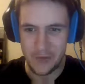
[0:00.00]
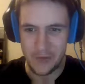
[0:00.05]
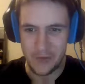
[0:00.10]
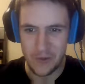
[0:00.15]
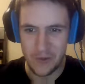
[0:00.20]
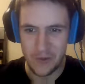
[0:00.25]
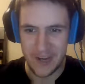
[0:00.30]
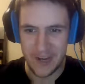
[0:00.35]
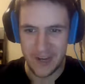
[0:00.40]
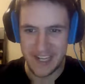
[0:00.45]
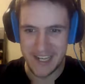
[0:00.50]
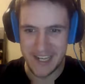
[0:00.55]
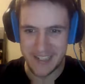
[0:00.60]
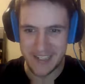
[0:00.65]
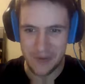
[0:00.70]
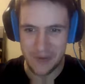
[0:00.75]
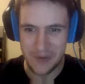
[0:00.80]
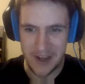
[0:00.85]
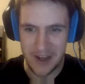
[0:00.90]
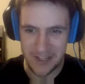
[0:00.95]
We'll get to
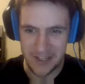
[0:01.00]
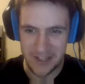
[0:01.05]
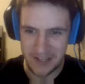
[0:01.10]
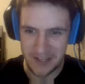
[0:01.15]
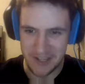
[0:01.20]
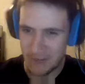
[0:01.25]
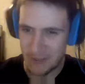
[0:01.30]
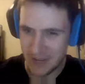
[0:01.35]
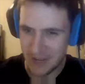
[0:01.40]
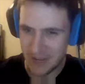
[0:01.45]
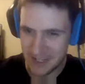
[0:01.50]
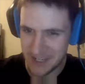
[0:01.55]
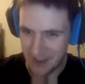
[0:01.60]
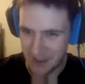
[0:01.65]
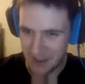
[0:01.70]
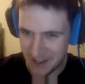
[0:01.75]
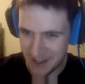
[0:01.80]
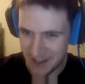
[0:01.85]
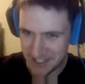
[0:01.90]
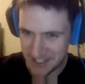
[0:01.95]
Washington when we get to
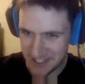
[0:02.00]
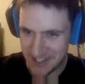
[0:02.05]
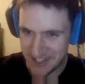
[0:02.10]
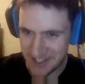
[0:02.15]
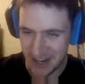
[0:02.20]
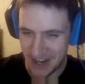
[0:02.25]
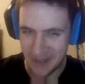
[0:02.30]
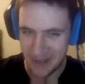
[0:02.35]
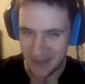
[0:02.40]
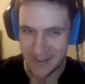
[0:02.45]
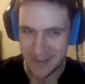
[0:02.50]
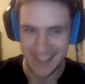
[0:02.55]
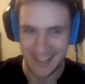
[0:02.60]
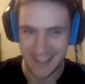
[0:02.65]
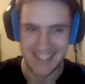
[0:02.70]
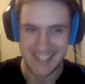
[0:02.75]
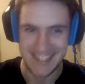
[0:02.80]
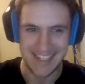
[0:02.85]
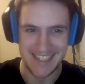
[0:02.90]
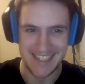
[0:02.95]
Washington, gentlemen. Let's